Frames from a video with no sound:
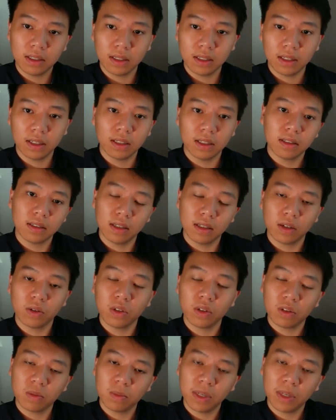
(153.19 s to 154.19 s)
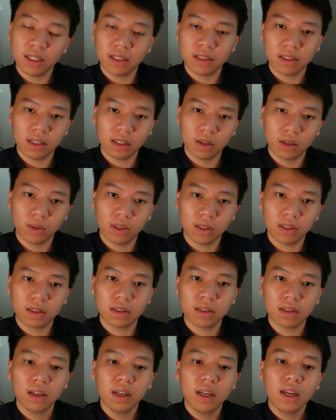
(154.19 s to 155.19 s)
T, sequence by
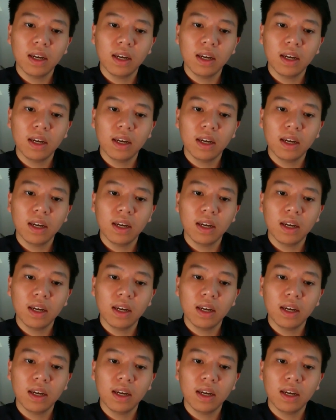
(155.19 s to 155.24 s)
sequence,